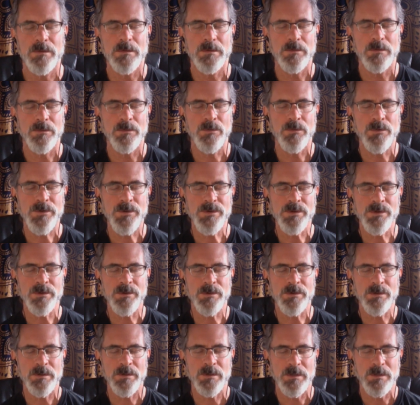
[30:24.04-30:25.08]
Or
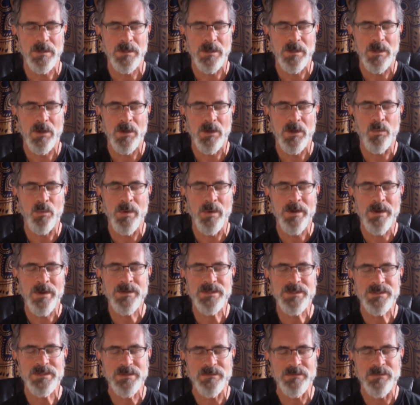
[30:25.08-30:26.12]
your
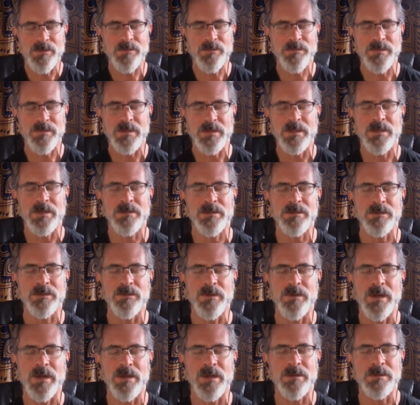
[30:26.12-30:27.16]
awareness of your feet on the
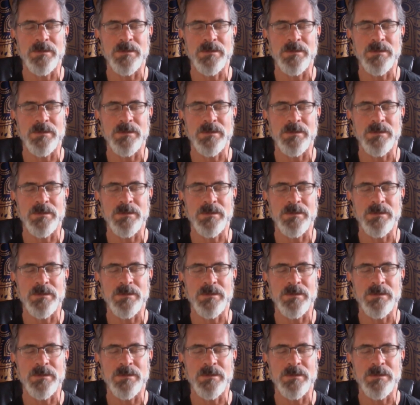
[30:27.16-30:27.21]
ground.